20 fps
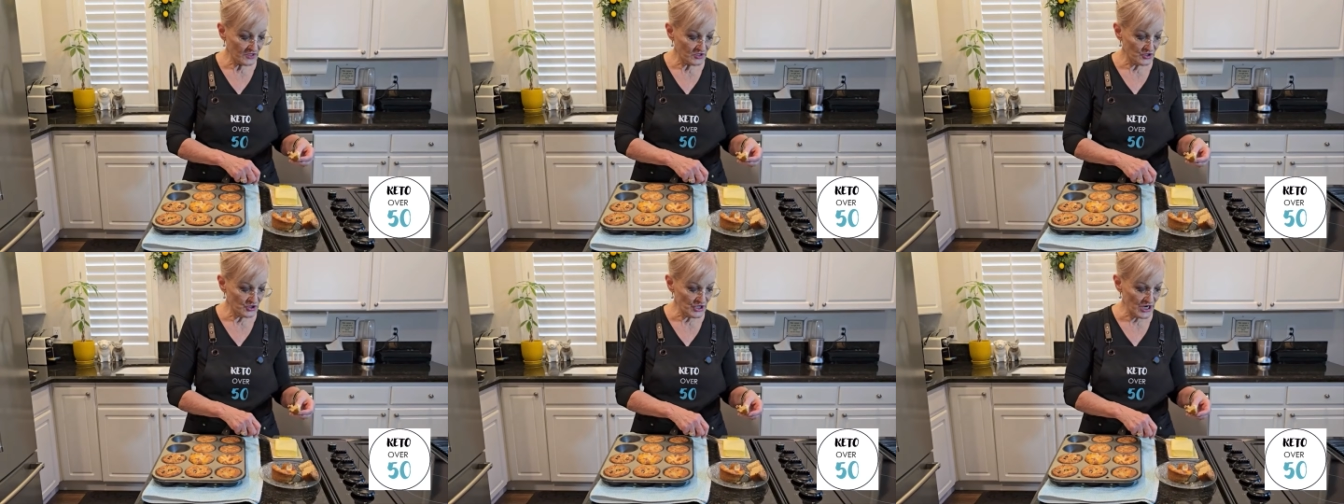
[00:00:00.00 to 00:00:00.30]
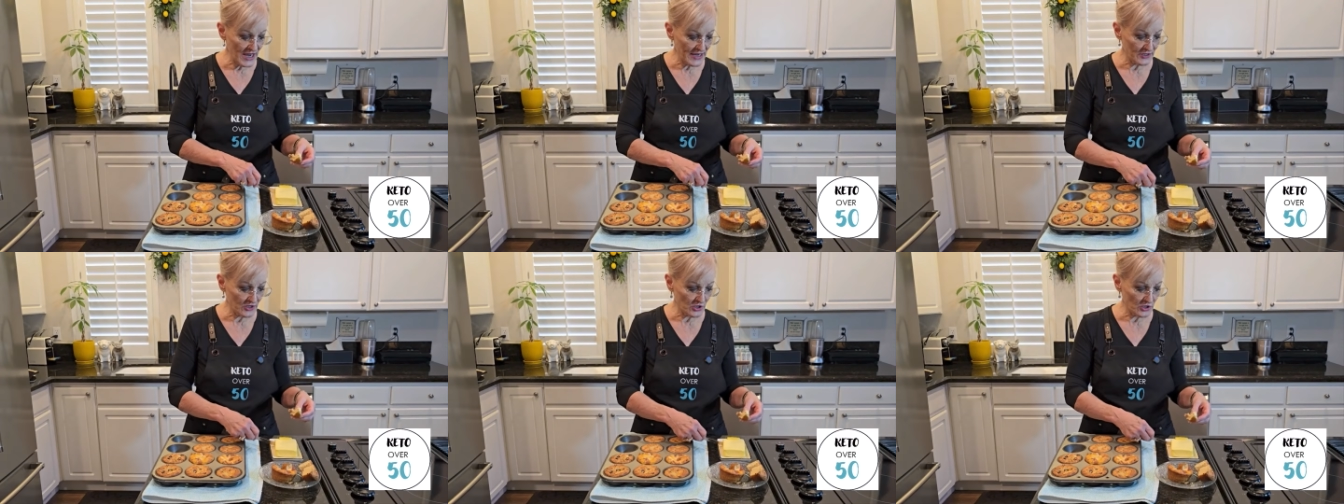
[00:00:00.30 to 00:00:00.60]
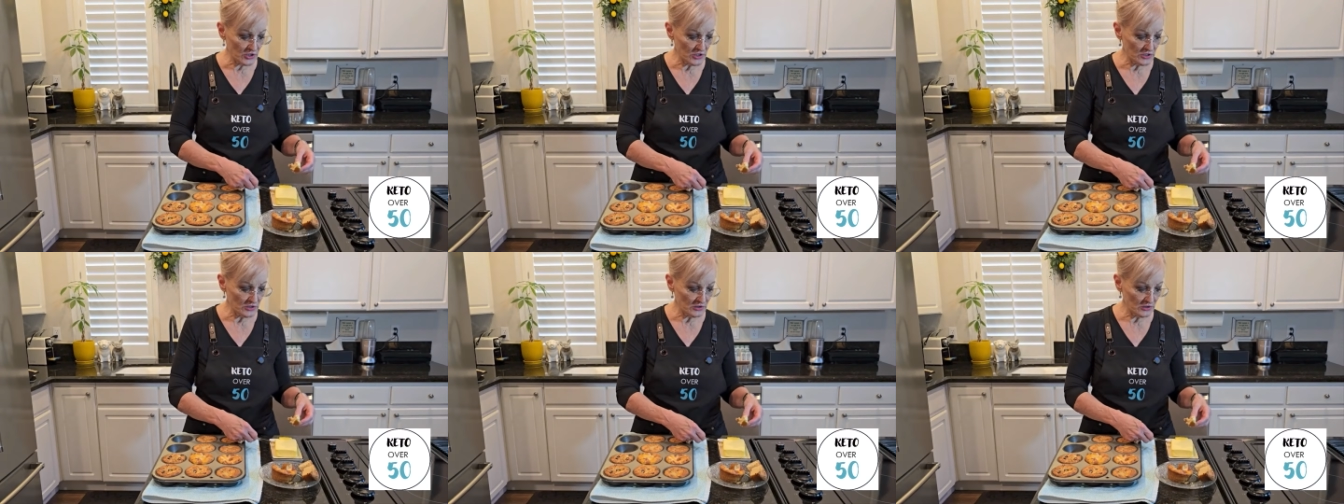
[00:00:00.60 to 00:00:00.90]

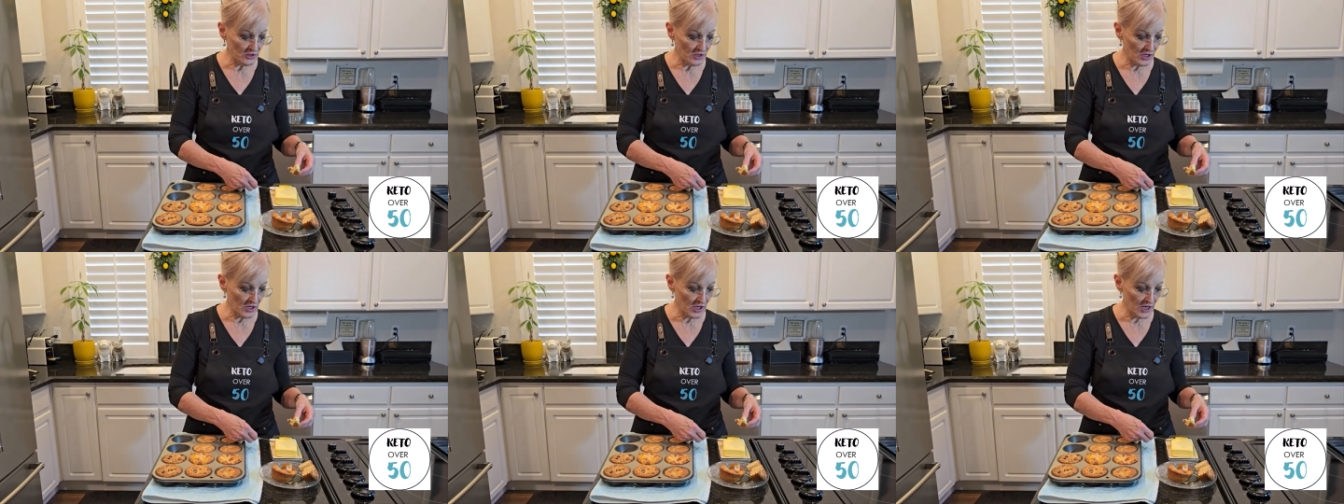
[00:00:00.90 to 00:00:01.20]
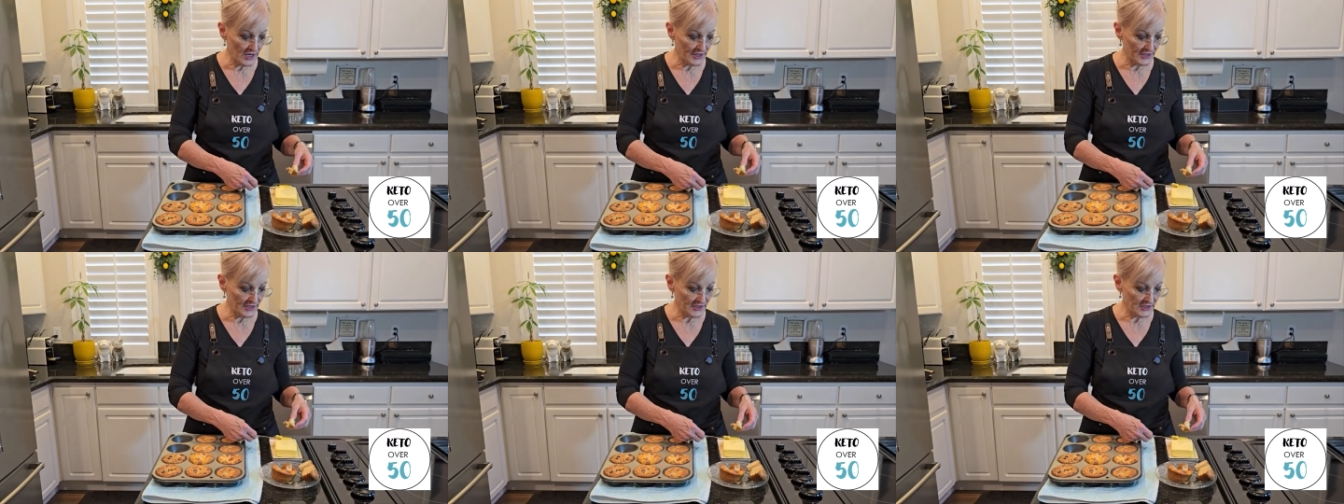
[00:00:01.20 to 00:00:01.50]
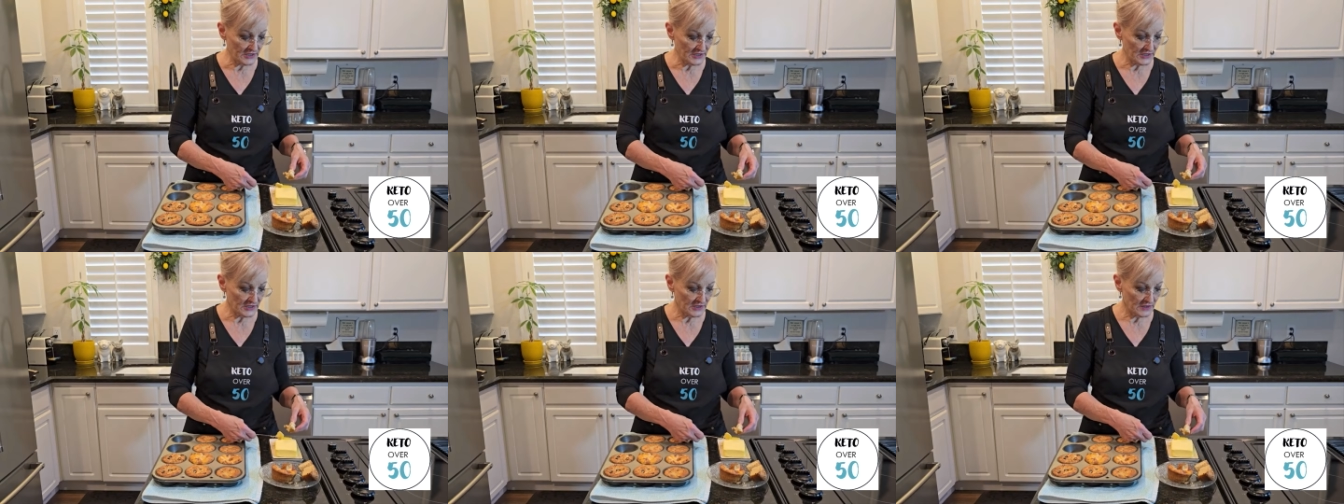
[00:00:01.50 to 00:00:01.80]
cheddar on
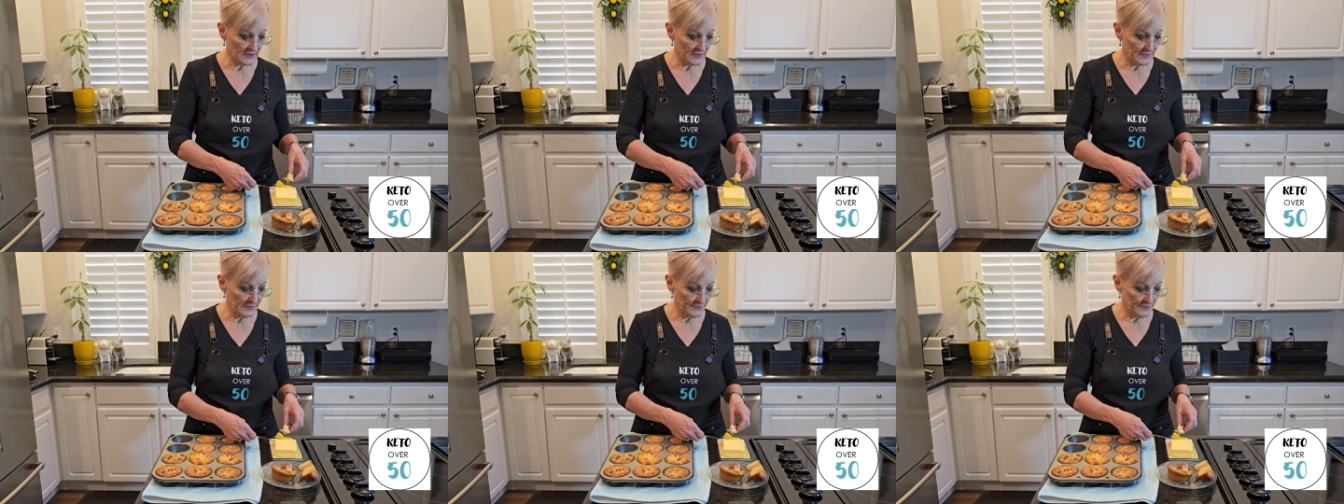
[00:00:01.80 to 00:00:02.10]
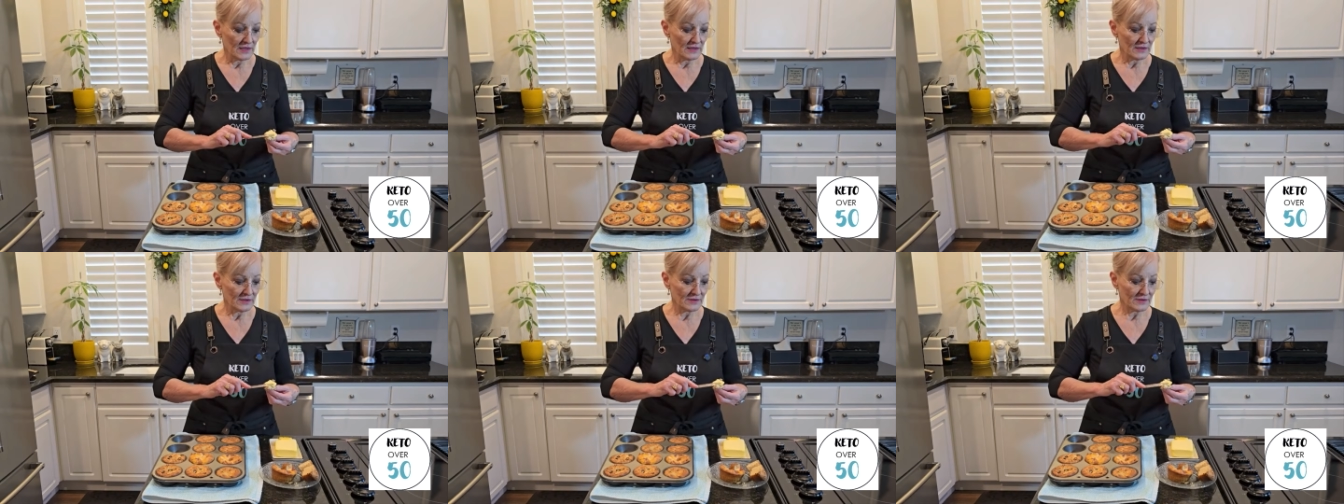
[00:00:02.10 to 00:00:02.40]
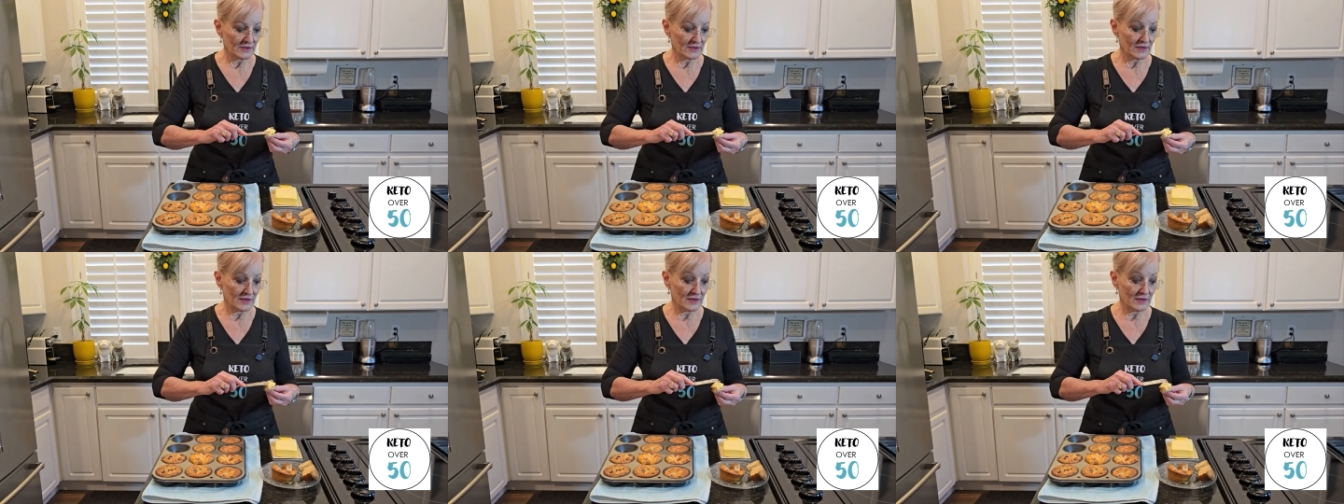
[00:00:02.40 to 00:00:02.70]
it. I
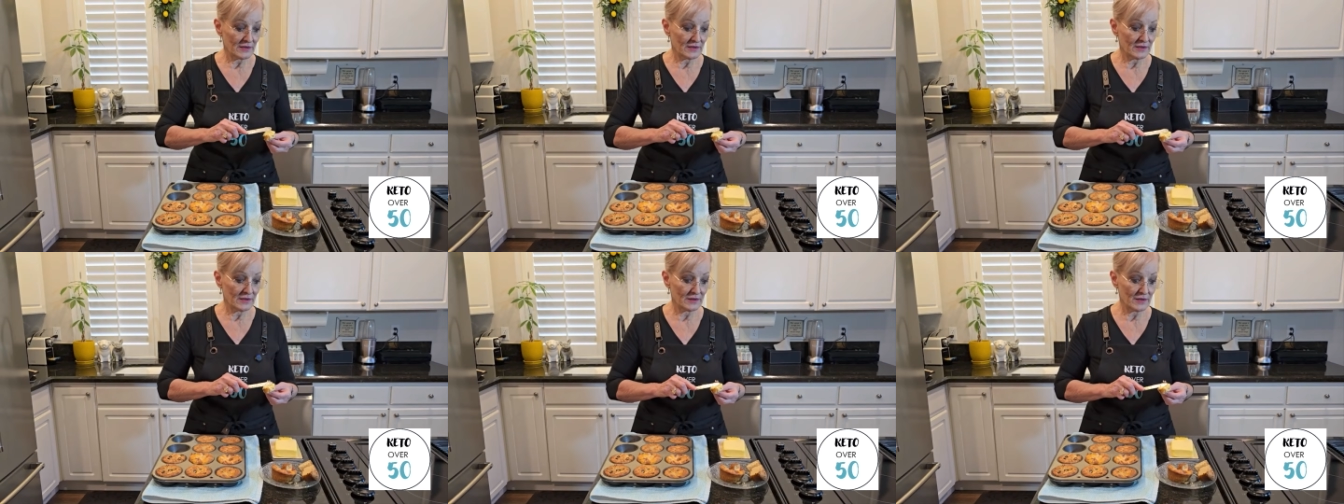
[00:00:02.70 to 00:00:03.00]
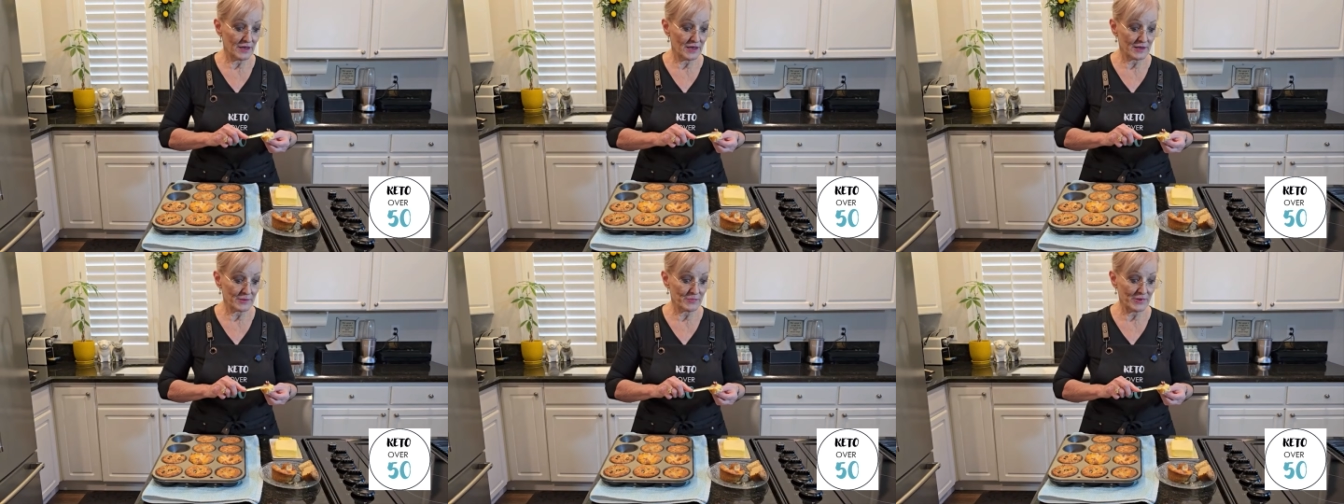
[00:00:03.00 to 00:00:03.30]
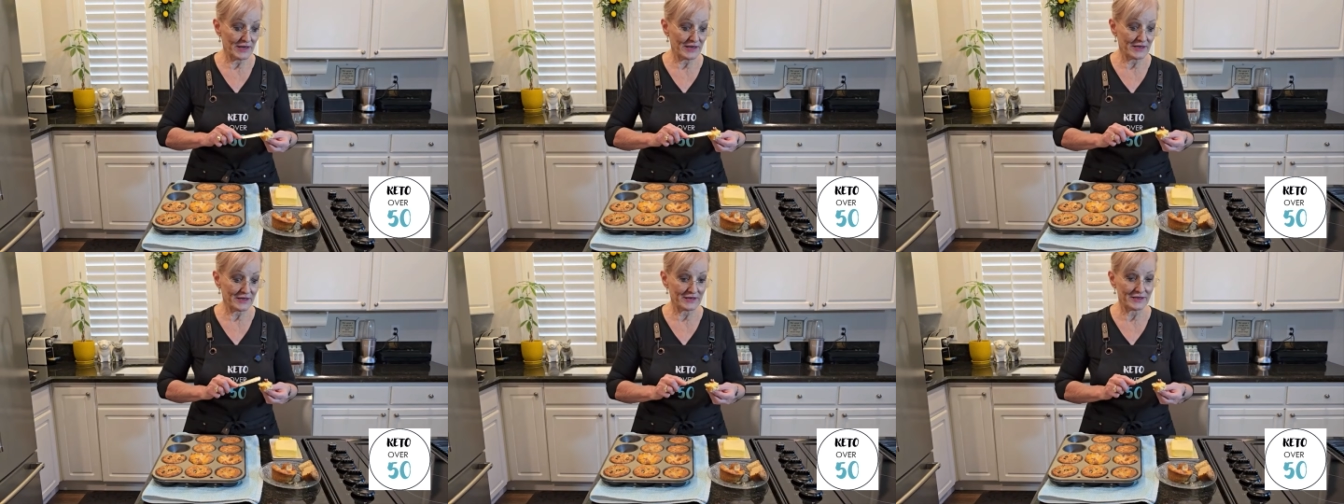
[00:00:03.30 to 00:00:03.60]
got a lot of
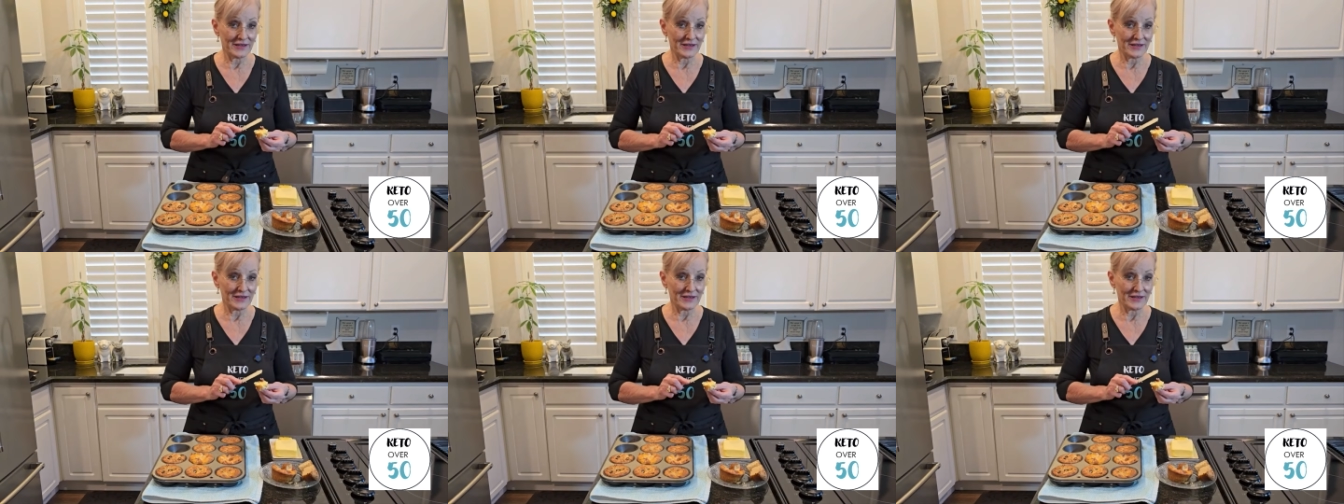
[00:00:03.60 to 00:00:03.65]
bacon,